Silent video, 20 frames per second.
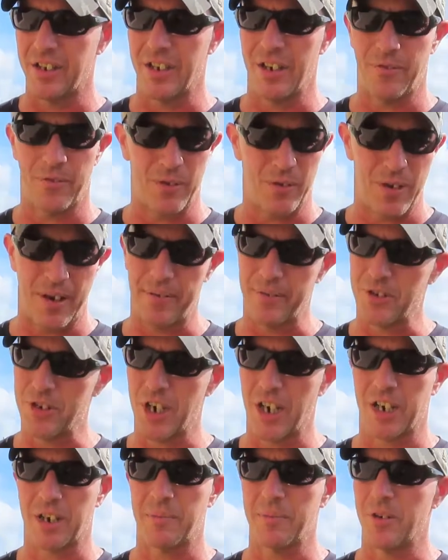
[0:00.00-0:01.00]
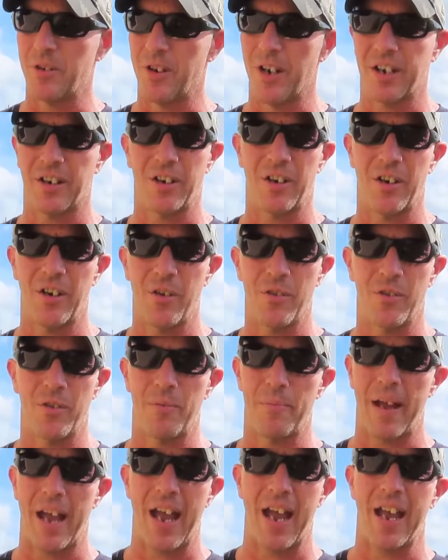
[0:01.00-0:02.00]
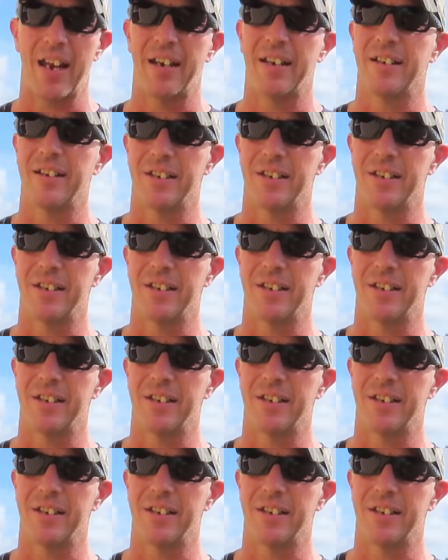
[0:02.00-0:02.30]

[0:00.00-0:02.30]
if you never check them, you're not going to know they're bad